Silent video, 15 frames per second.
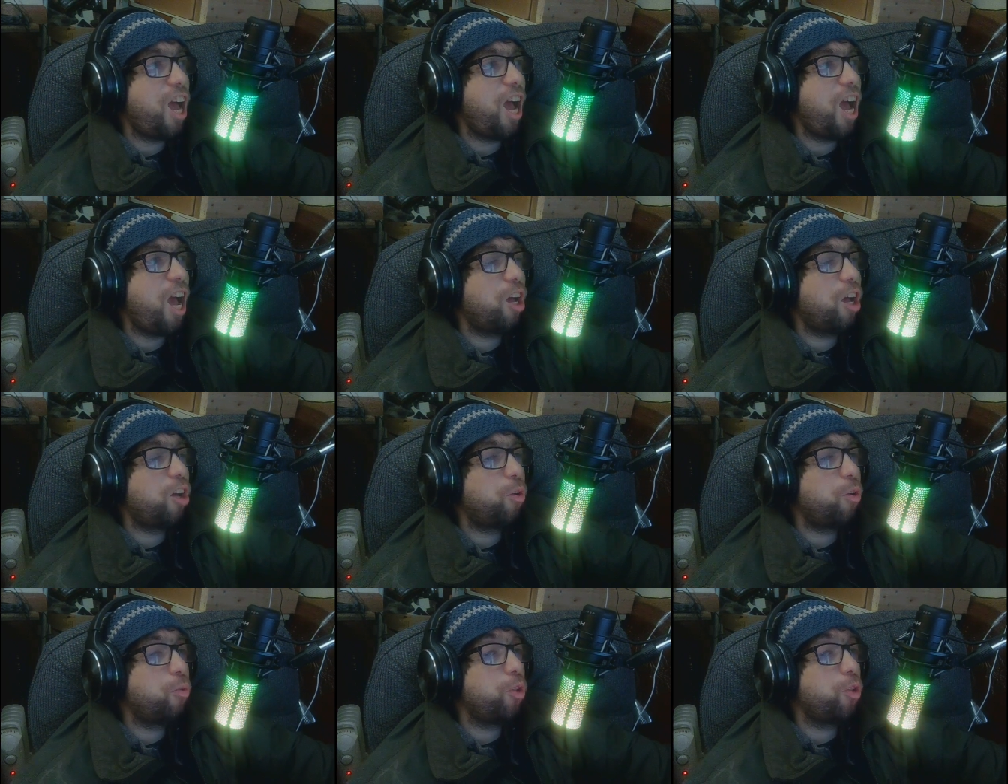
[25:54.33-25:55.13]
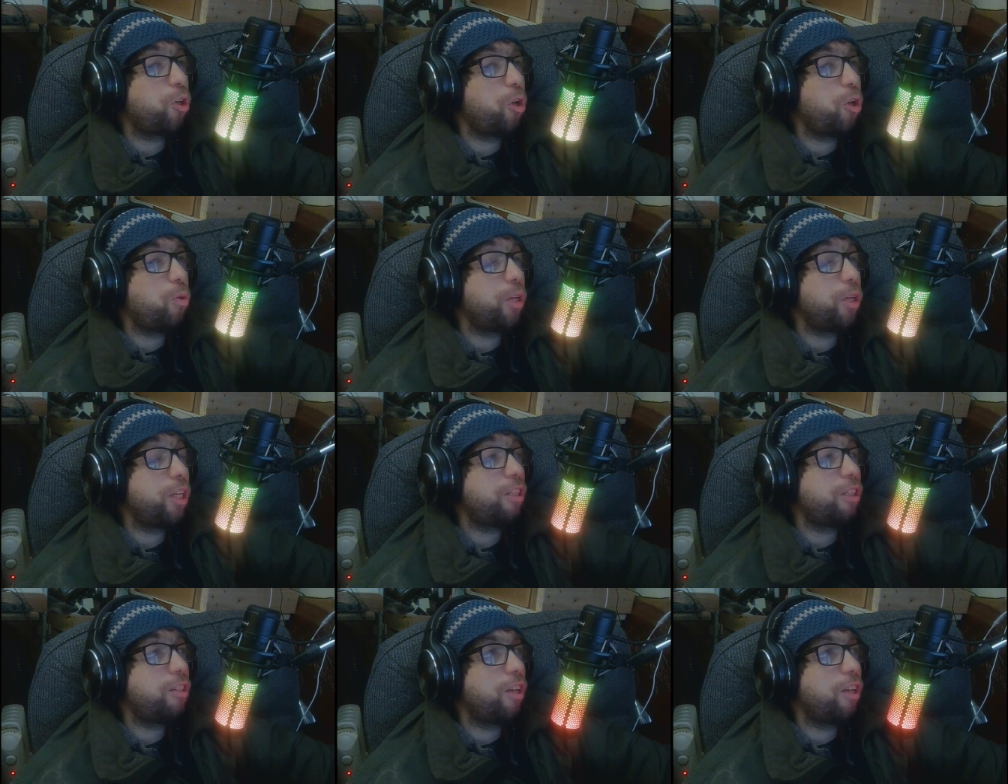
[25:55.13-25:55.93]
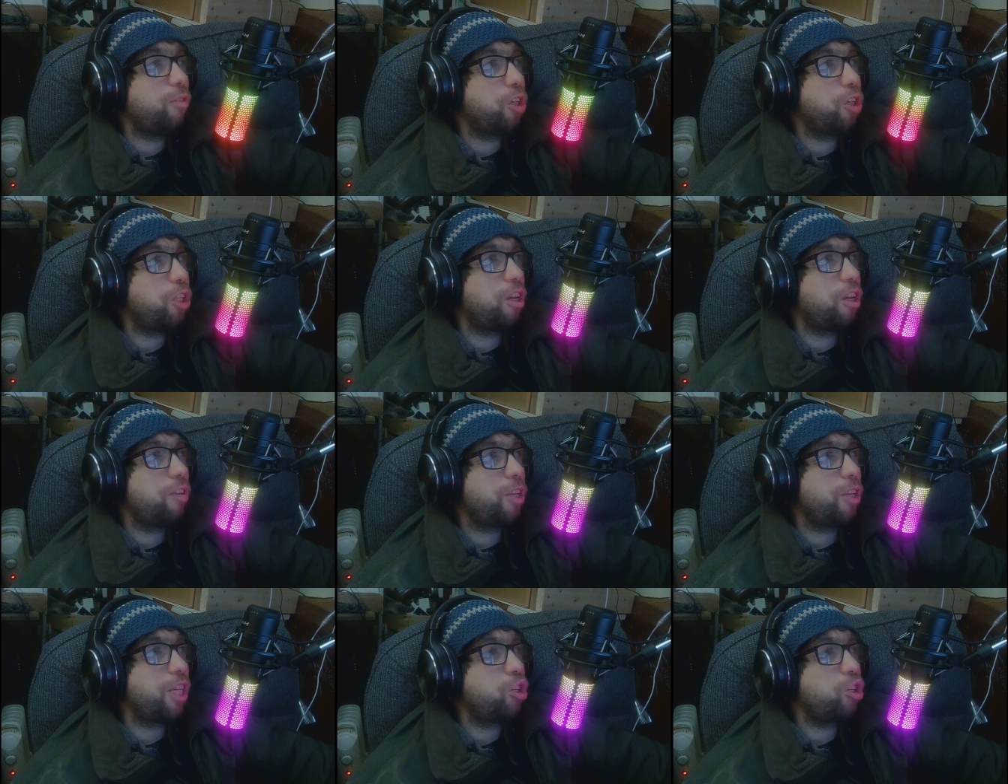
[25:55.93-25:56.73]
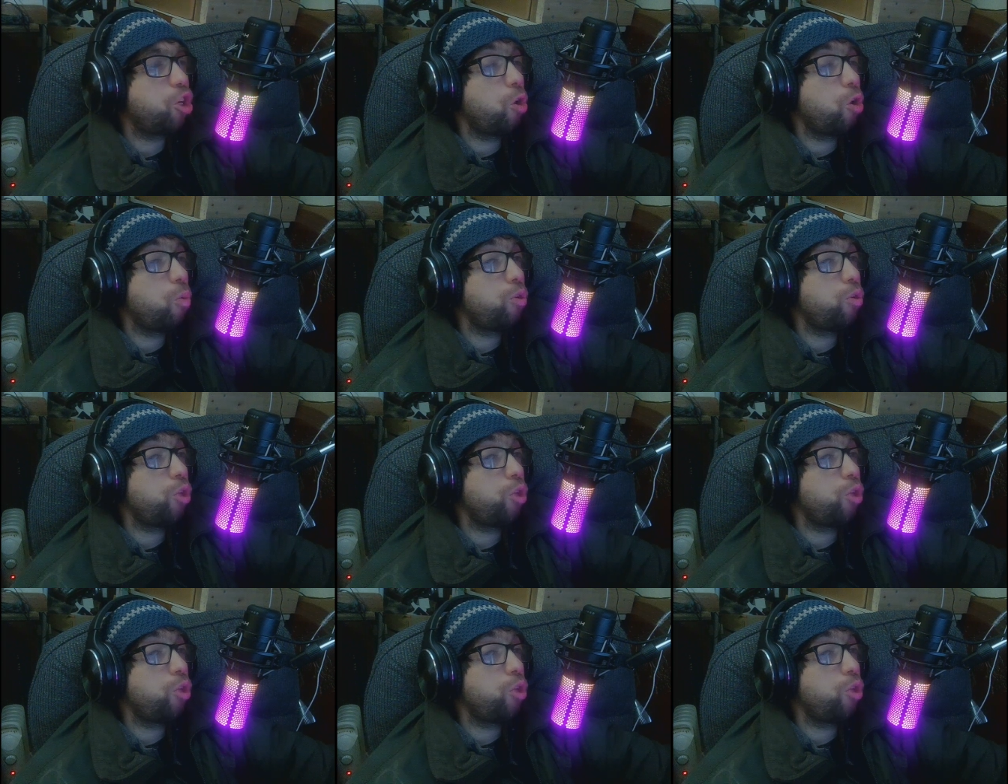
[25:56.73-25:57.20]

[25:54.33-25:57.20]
I don't want to go and get tough. The tough gets going.